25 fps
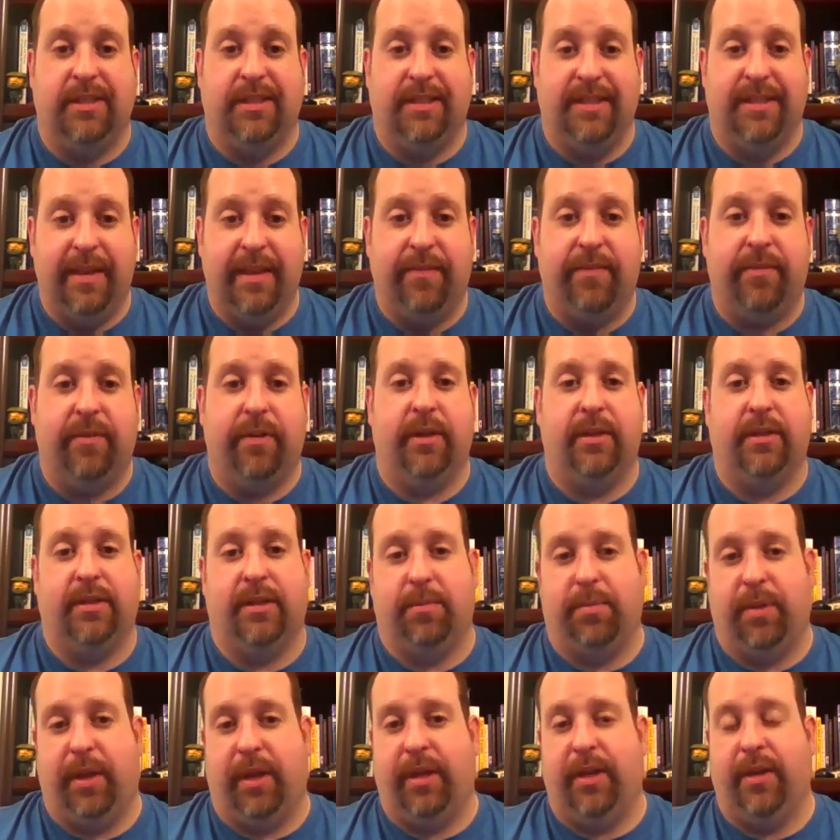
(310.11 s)
different
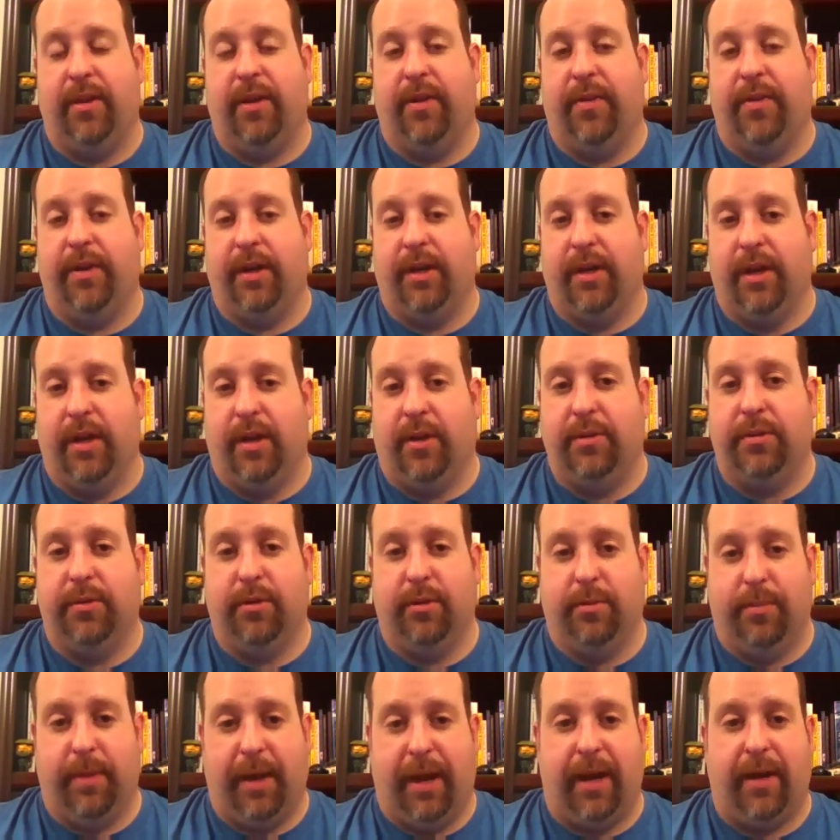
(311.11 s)
depending on their
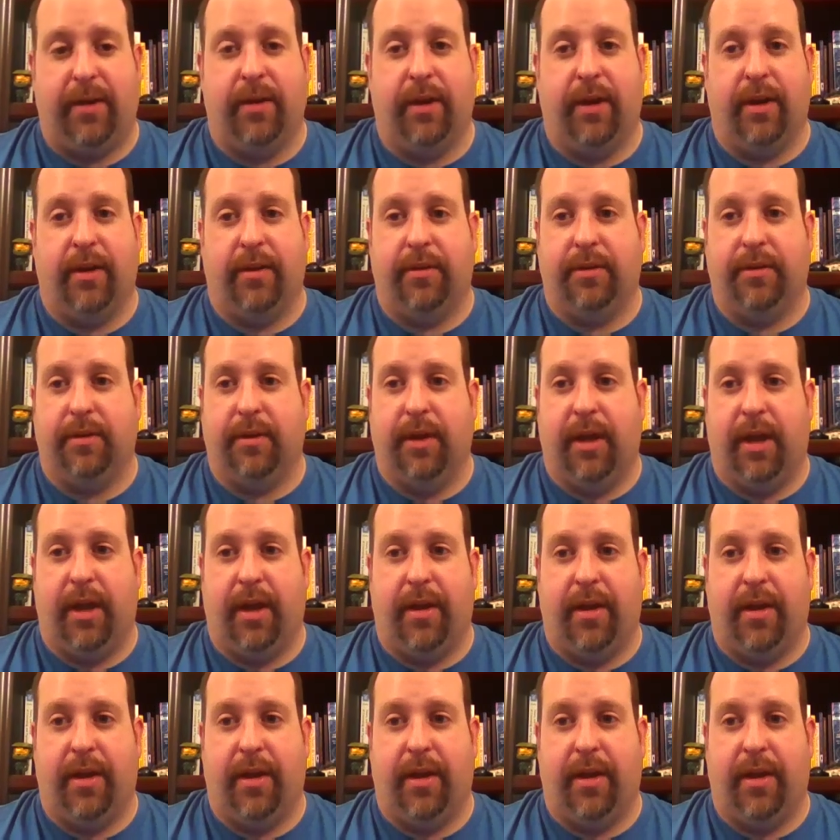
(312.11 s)
cultural background,